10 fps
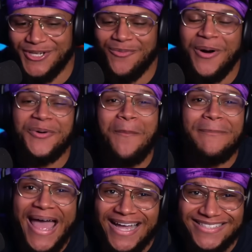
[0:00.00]
Welcome
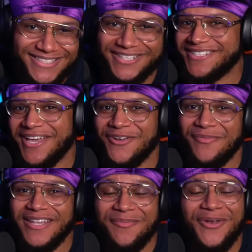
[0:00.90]
back to the channel, man.
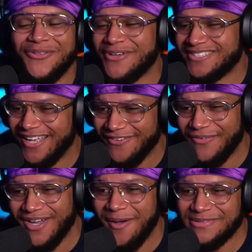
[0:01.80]
Let me know what thoughts down in the
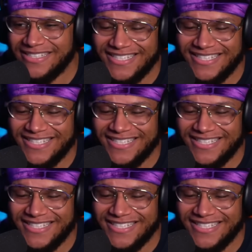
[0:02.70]
comment section.